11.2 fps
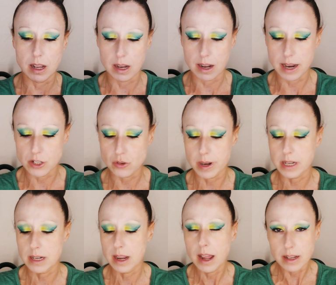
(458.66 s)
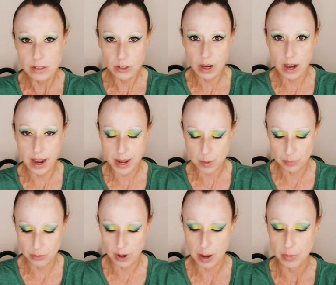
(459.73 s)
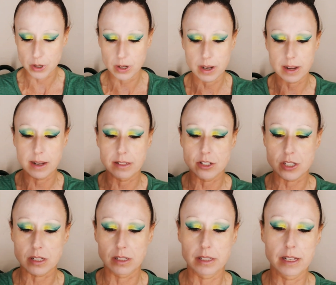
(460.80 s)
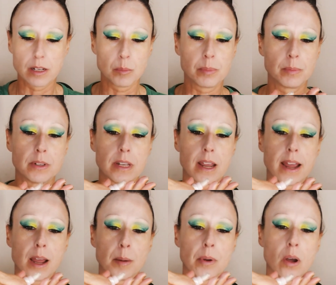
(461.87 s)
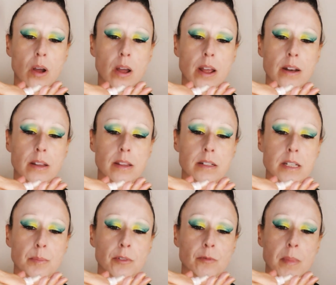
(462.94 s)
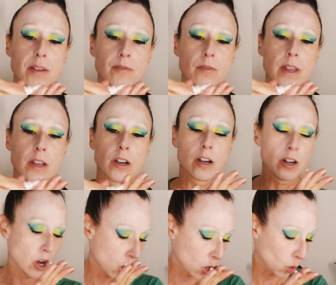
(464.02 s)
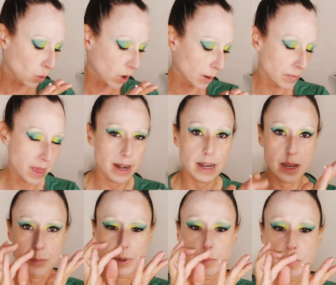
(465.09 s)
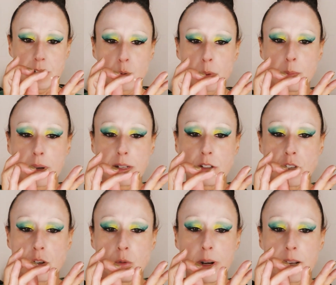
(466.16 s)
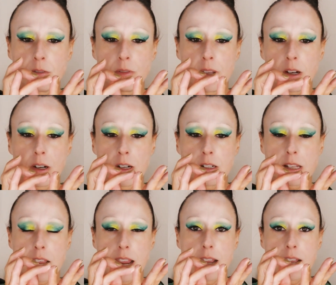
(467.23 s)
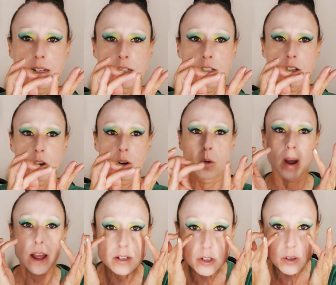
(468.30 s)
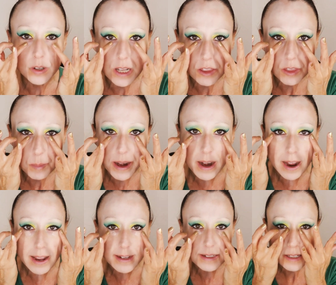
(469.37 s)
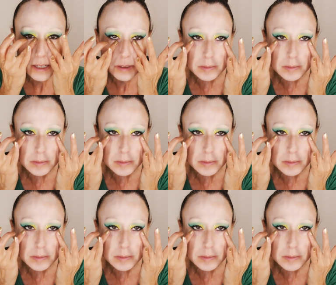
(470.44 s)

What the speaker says: Hydrating Under Eye Primer and just a little dab on the tip of my finger, warm that up in between my two ring fingers and go underneath my eyes.